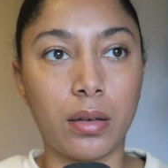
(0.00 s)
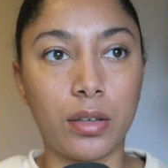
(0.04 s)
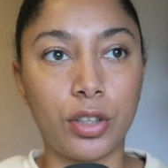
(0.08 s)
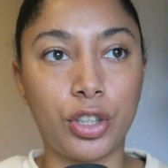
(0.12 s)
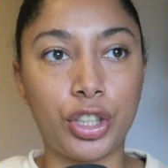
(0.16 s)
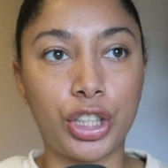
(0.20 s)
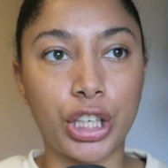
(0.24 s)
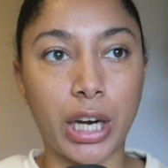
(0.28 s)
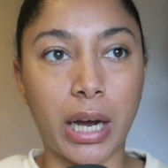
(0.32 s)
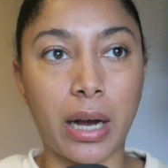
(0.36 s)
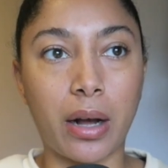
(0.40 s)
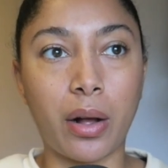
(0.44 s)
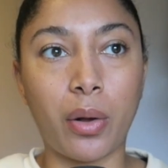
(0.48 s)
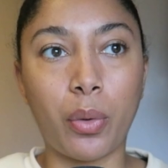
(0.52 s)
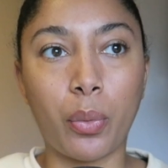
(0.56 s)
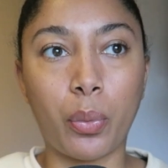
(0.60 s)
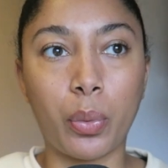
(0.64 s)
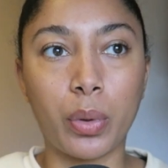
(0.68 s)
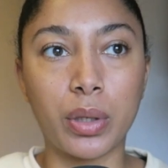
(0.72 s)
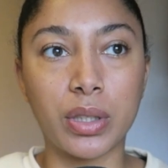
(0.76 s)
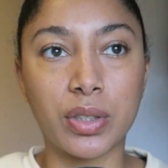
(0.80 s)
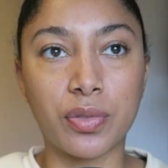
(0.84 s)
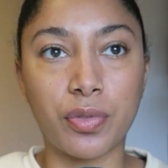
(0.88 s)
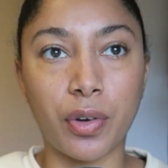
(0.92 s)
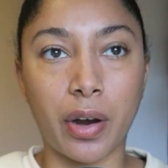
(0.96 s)
Zhao
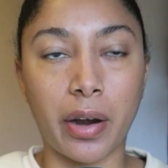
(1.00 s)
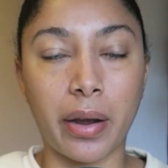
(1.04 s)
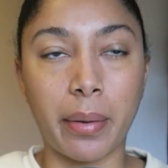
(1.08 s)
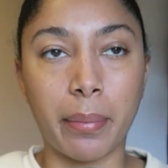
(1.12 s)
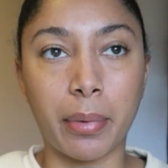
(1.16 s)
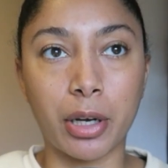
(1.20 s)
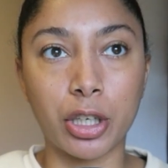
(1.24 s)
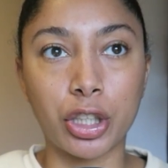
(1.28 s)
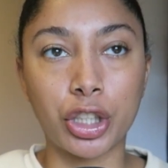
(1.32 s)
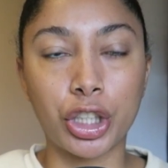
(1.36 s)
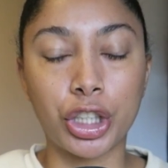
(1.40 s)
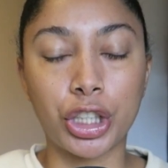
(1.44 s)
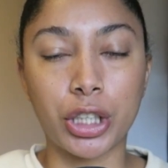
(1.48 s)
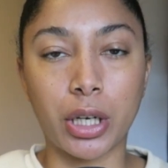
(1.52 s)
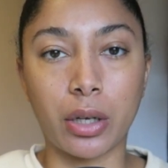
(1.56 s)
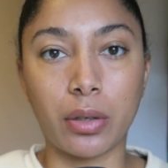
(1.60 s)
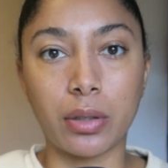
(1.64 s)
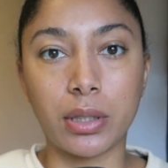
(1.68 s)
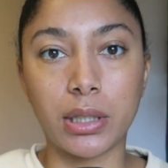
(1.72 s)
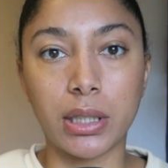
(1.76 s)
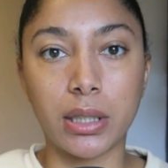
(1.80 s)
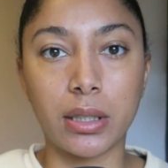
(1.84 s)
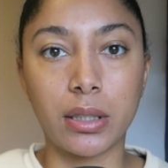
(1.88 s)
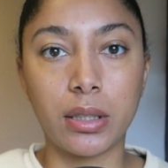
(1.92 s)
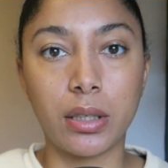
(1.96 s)
was very much
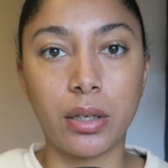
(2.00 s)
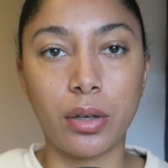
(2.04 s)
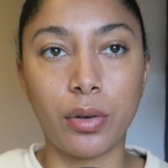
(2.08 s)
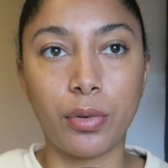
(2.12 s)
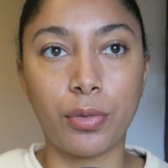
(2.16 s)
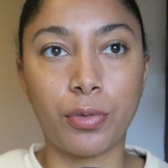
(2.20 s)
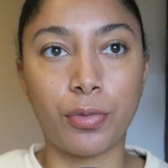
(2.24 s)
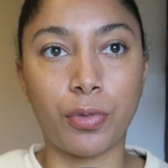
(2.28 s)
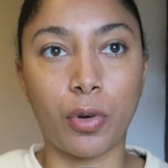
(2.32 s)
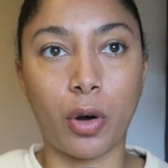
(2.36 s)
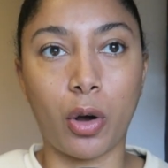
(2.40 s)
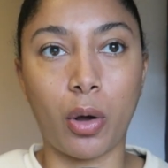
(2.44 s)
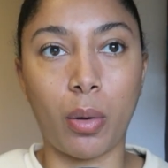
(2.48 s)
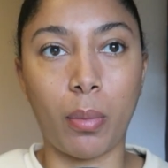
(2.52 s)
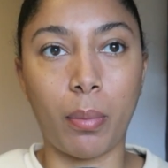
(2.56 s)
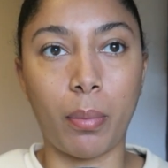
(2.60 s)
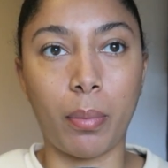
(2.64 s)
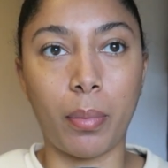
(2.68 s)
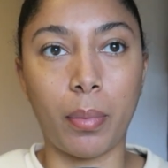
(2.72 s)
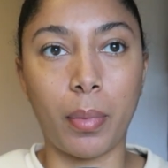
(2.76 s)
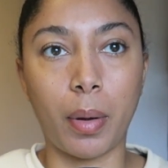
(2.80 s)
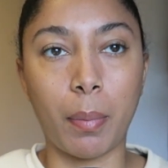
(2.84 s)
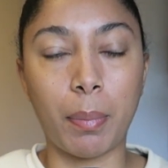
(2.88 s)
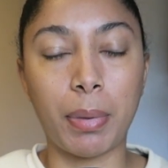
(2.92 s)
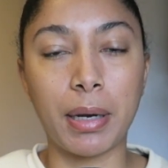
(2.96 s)
sheltered
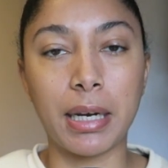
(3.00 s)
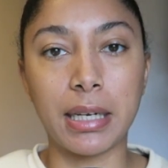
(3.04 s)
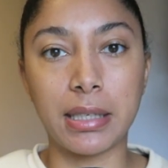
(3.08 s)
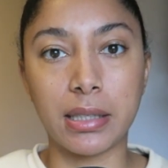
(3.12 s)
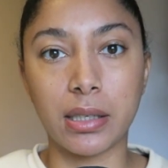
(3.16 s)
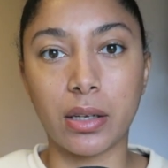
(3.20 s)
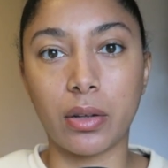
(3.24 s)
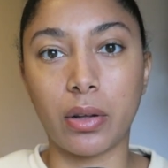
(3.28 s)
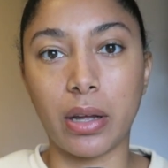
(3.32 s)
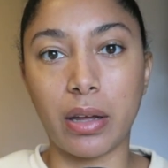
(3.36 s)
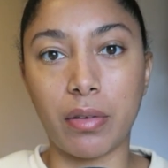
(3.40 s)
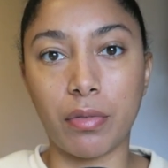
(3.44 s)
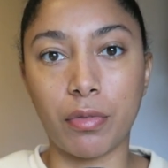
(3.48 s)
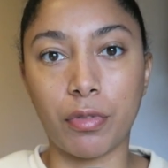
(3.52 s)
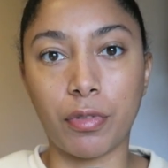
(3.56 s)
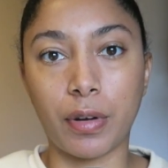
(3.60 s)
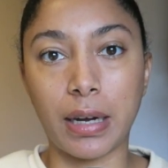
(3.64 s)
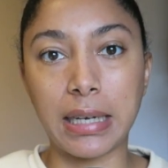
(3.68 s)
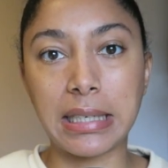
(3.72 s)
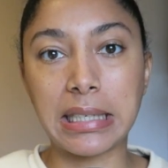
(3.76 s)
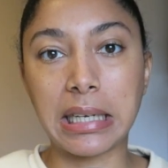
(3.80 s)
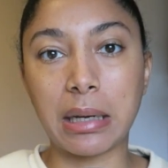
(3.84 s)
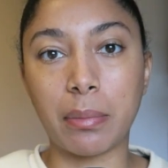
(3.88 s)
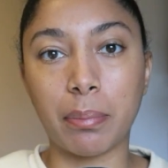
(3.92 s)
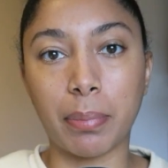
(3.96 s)
from political
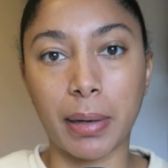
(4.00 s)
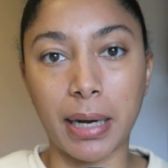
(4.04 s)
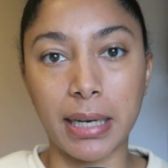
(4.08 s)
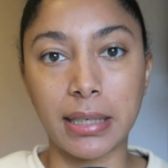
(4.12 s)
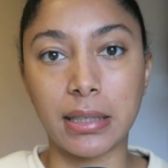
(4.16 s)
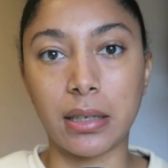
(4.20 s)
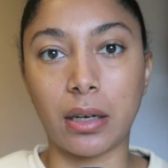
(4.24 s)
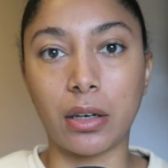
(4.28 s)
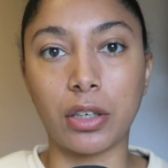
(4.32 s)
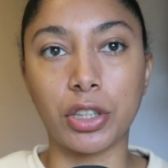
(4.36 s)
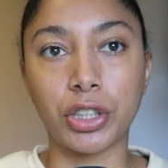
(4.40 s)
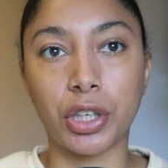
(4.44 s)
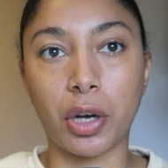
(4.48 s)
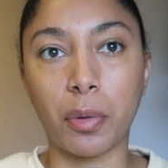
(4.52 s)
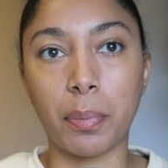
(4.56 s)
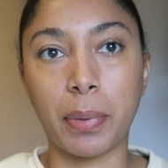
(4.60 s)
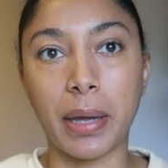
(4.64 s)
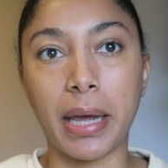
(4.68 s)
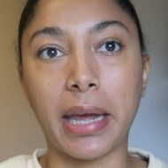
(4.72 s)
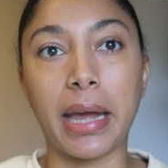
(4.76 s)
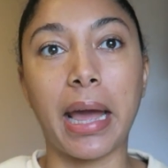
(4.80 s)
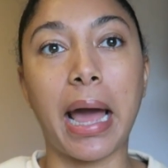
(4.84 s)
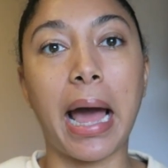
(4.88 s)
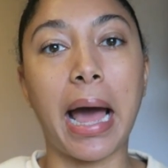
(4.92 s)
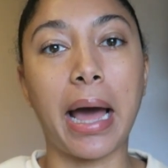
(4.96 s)
infighting by Deng
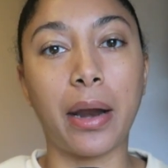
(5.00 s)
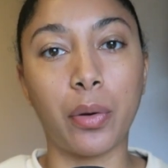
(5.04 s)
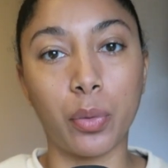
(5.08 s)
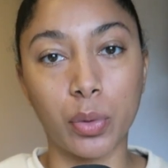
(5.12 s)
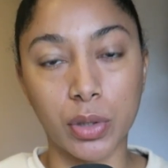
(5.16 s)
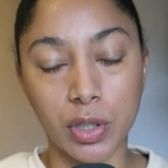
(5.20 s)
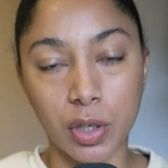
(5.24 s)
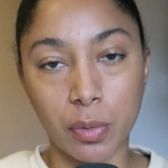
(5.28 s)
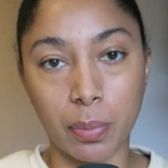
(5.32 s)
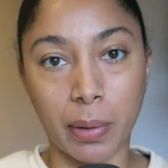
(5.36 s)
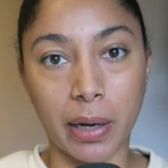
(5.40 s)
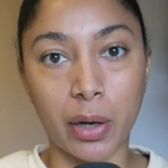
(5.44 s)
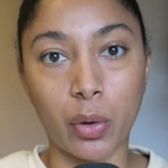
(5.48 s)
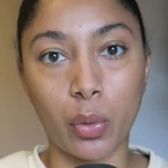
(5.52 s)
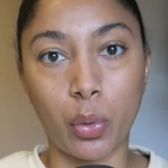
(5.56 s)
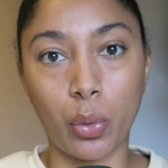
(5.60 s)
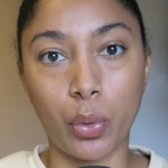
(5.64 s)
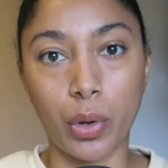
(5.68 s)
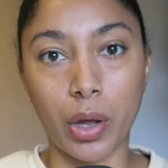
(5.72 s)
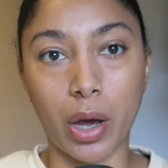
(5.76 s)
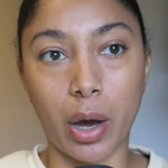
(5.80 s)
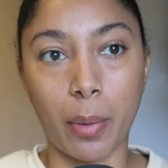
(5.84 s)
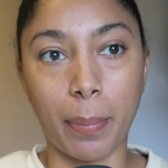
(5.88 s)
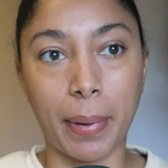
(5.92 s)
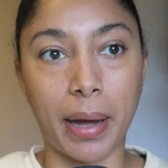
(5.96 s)
Xiaoping and also by Hu
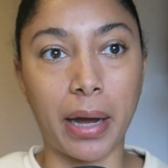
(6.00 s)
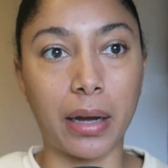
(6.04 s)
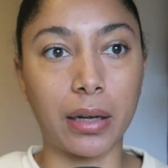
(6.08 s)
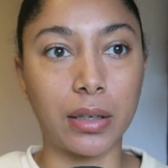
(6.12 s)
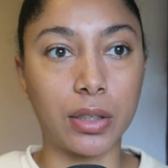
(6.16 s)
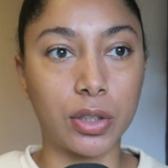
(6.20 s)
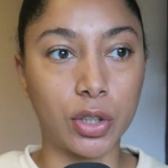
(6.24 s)
Yaobang.